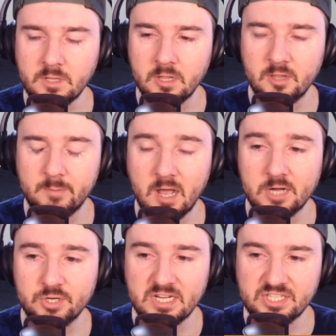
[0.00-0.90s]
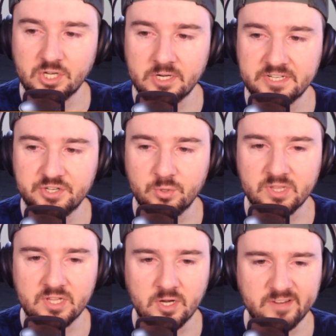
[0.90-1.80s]
The Padres 32 and
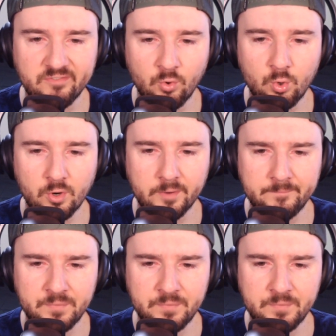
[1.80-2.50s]
34.